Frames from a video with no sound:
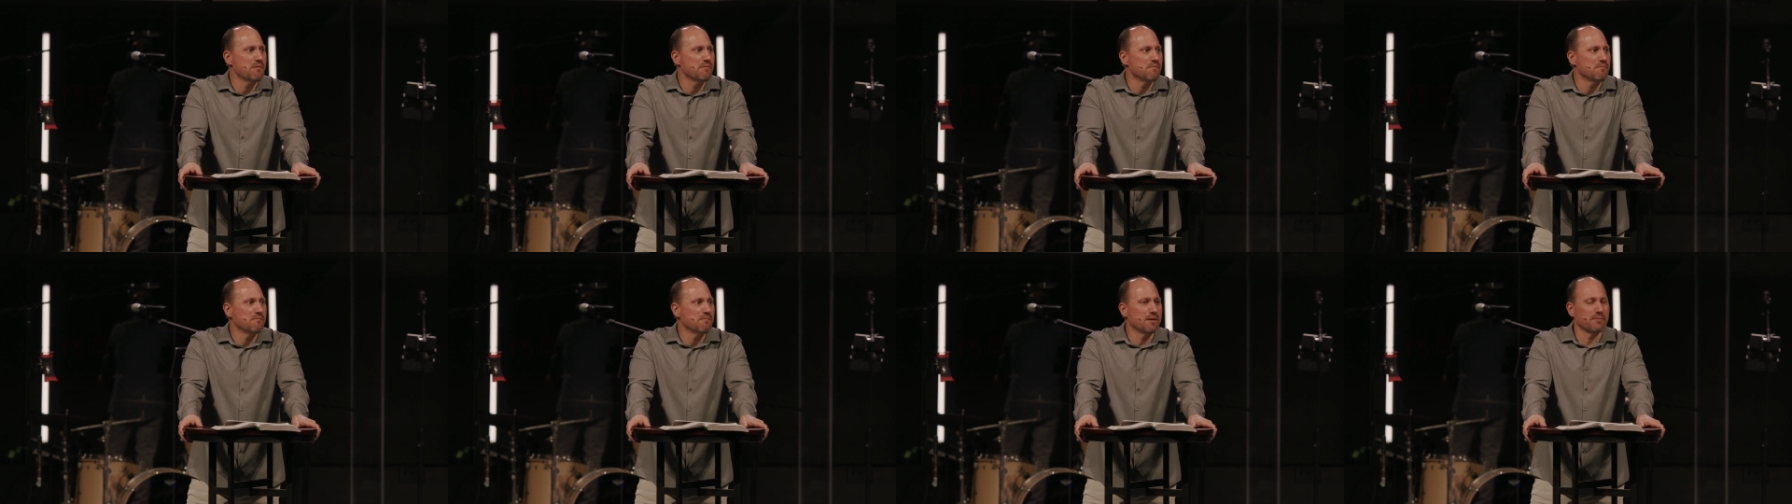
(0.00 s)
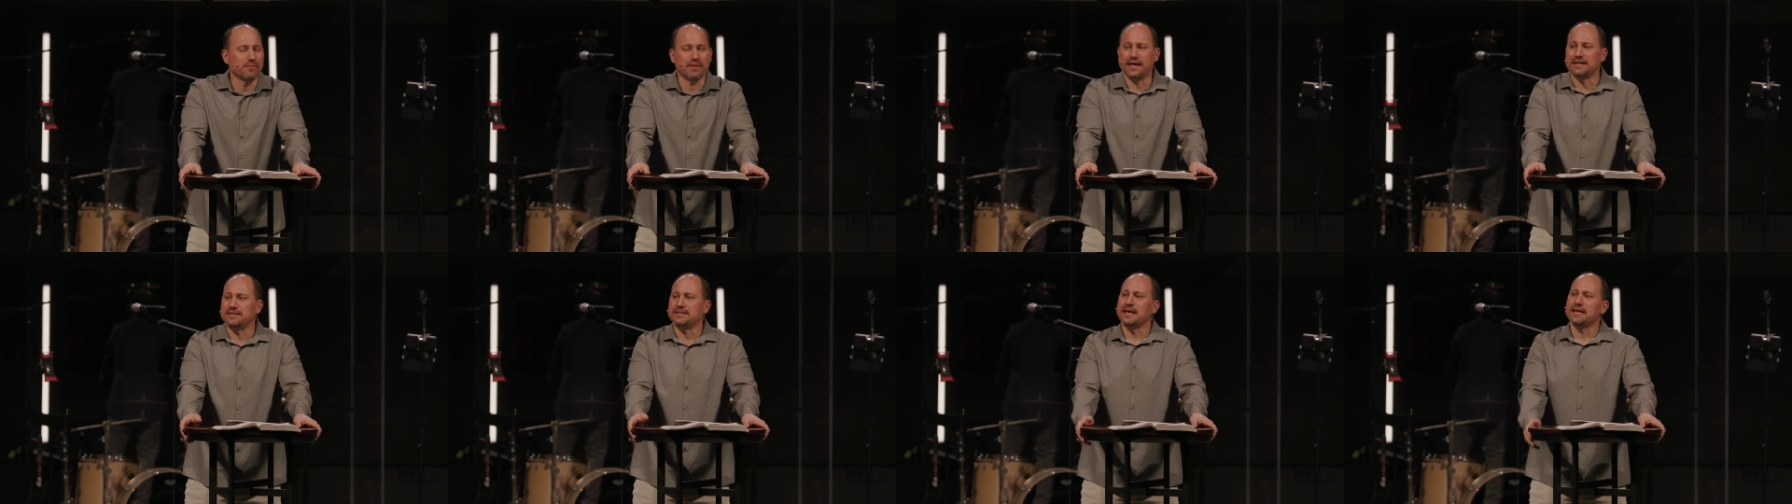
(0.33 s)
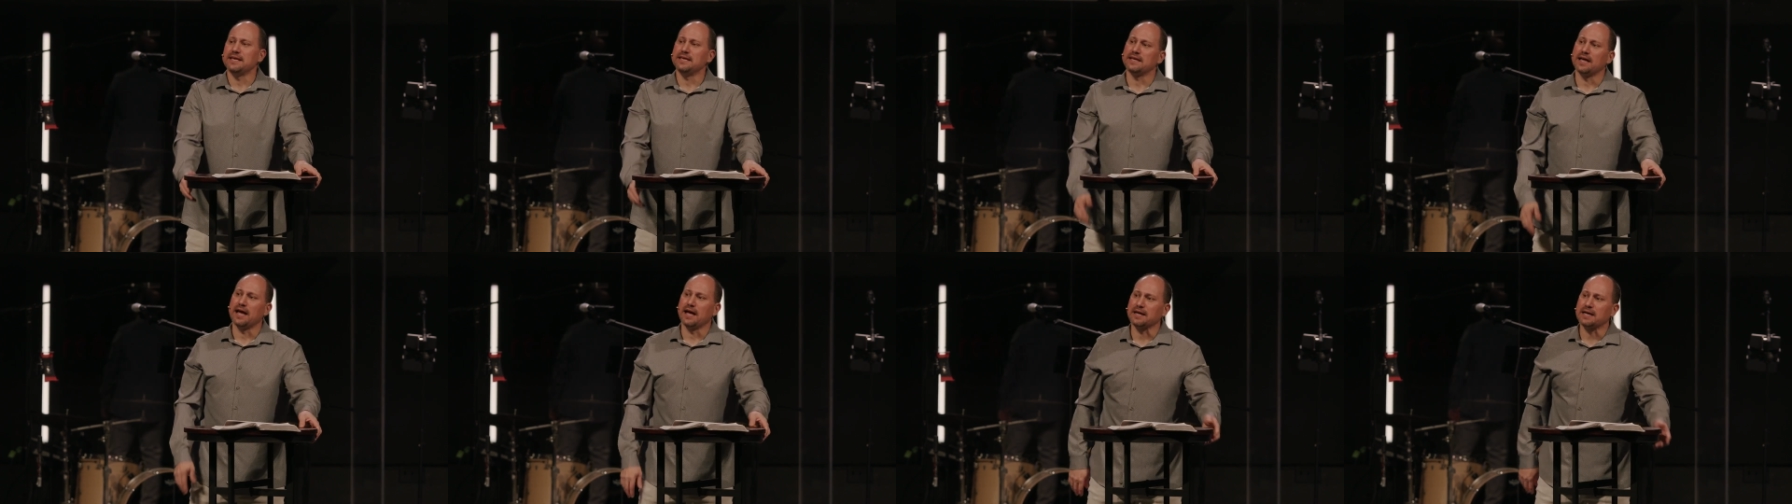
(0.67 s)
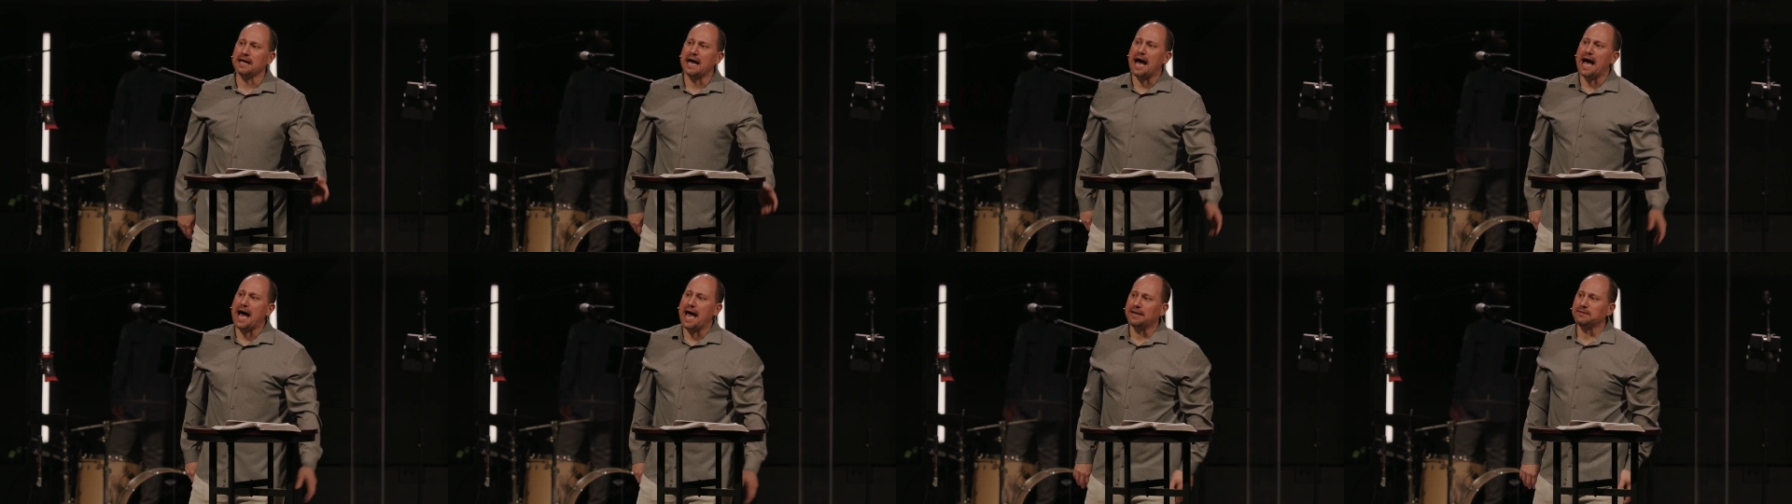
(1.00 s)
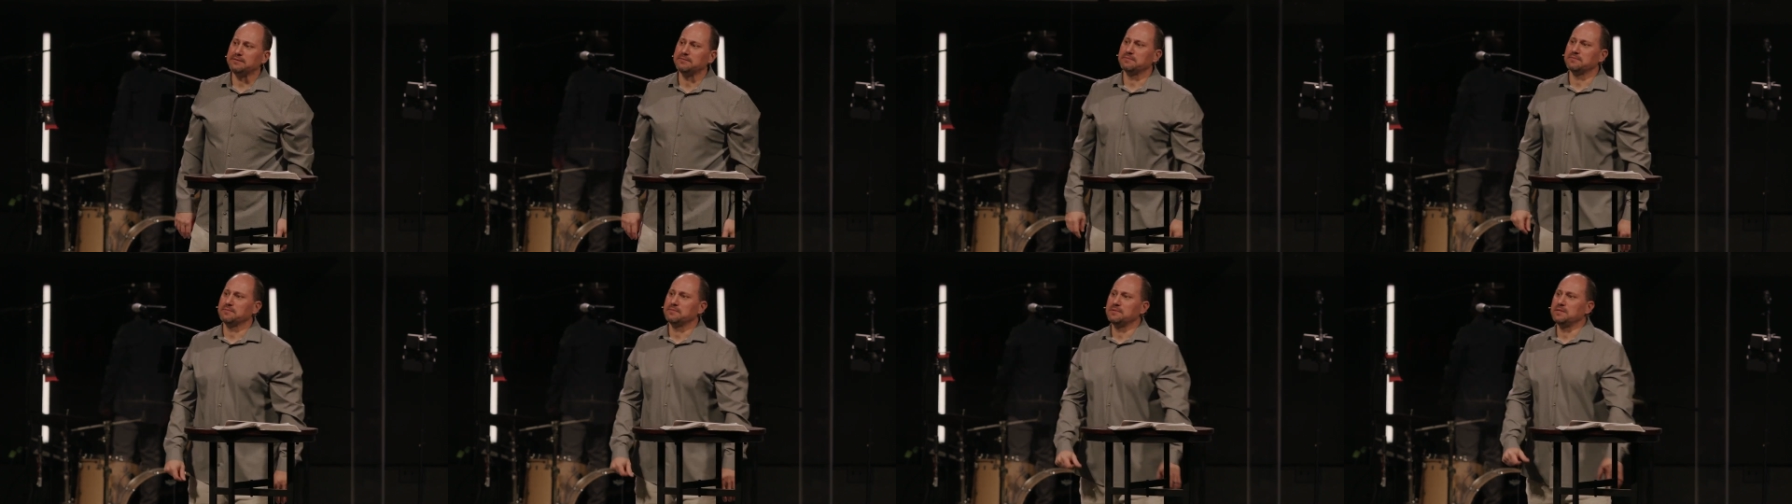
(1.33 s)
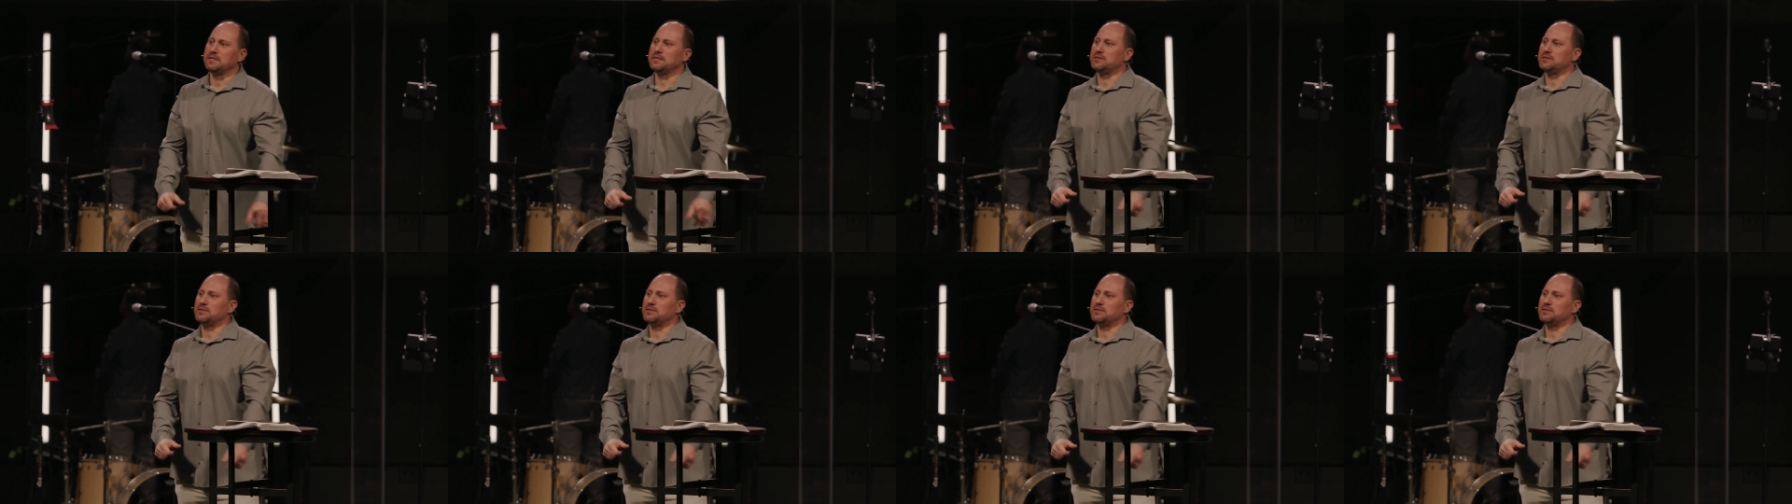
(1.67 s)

Remember that day he got caught in